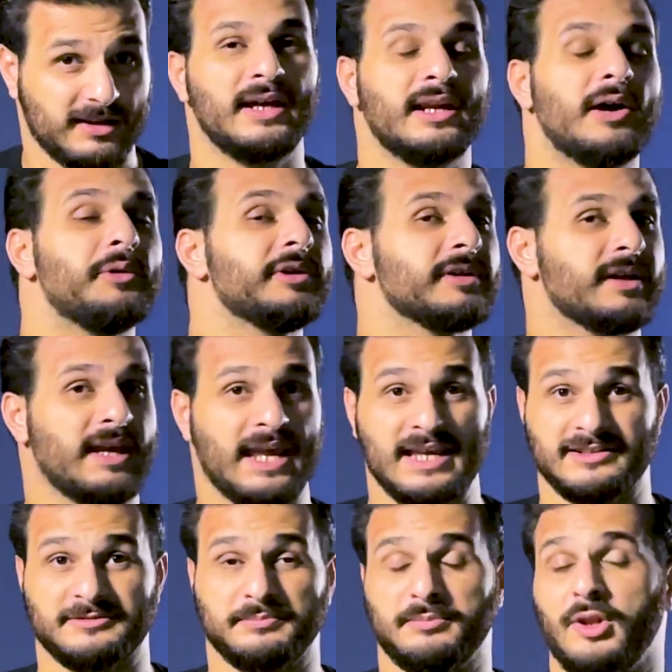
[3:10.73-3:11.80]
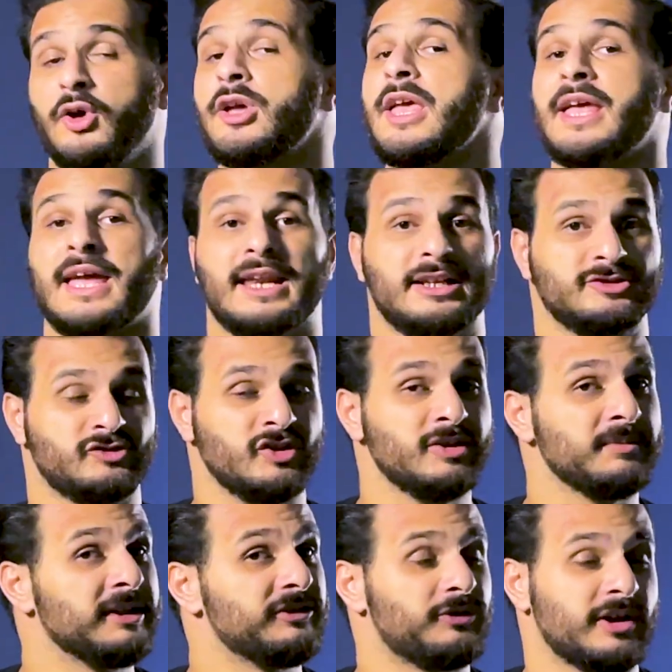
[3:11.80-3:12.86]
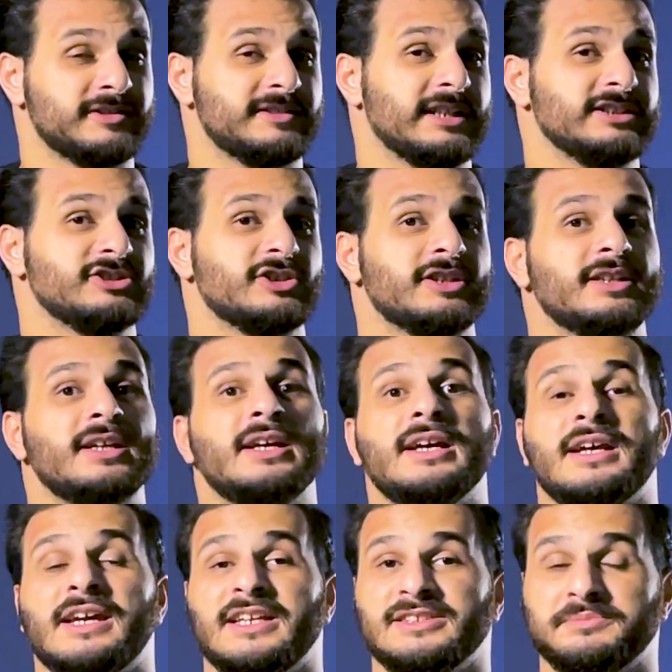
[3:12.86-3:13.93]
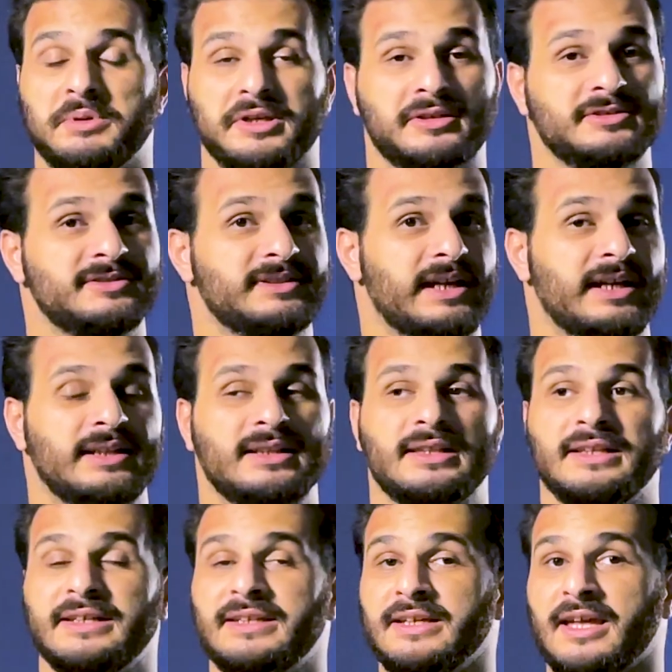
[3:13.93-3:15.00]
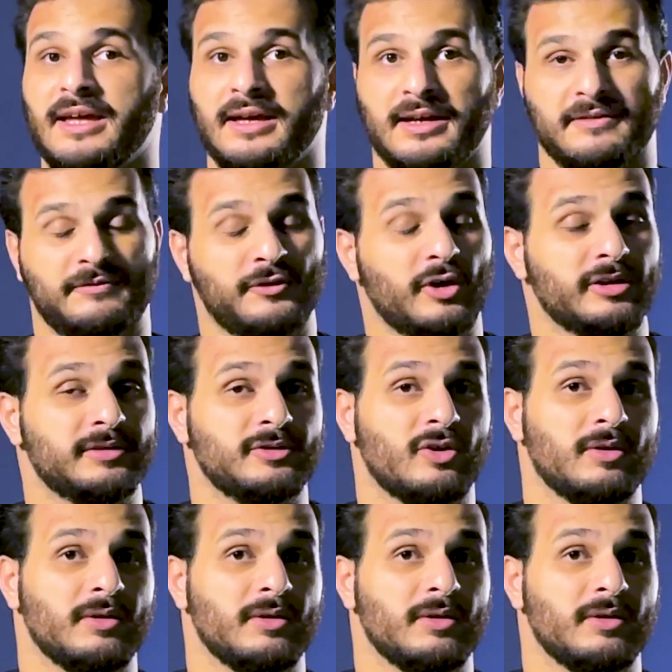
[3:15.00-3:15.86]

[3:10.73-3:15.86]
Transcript: In our case, blocking a legitimate transaction is better than letting a fraud